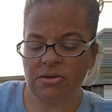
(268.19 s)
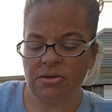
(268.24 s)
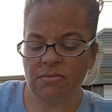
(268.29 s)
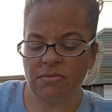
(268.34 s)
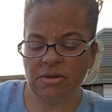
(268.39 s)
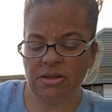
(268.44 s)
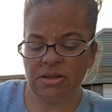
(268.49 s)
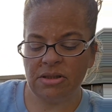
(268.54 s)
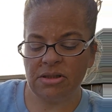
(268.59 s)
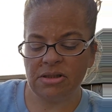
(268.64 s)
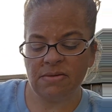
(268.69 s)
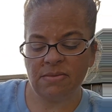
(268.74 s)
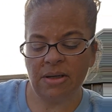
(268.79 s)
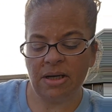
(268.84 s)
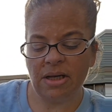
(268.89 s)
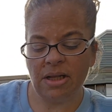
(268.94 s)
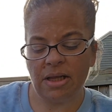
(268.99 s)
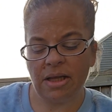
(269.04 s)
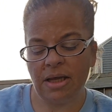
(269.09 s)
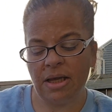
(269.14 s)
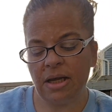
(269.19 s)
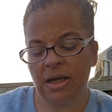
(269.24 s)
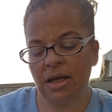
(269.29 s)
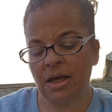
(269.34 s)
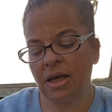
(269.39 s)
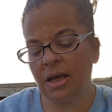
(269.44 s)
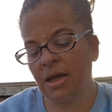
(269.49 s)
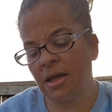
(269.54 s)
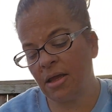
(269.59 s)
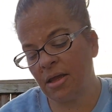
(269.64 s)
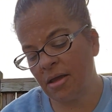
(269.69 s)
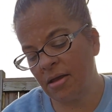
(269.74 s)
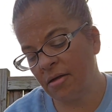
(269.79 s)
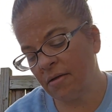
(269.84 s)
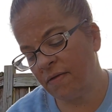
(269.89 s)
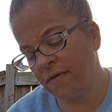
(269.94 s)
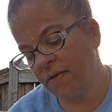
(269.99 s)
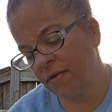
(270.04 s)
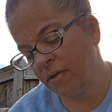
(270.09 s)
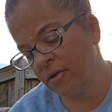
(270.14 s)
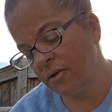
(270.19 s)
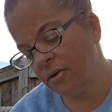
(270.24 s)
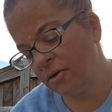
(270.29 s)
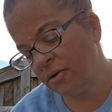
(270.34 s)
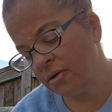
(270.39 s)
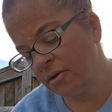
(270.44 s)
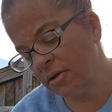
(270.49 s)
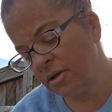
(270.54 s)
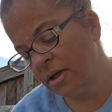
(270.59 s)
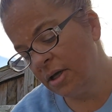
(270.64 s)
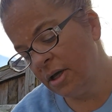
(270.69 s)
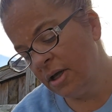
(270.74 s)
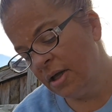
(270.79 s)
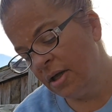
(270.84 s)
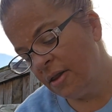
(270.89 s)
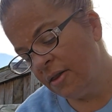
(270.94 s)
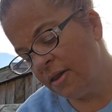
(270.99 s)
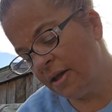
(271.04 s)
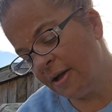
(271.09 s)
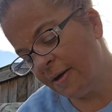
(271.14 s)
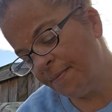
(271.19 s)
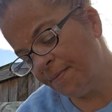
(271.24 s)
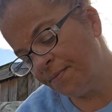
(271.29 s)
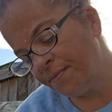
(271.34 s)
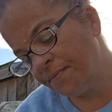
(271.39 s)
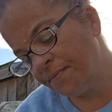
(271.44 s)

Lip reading: and Mrs. Tomato Head, I have learned that,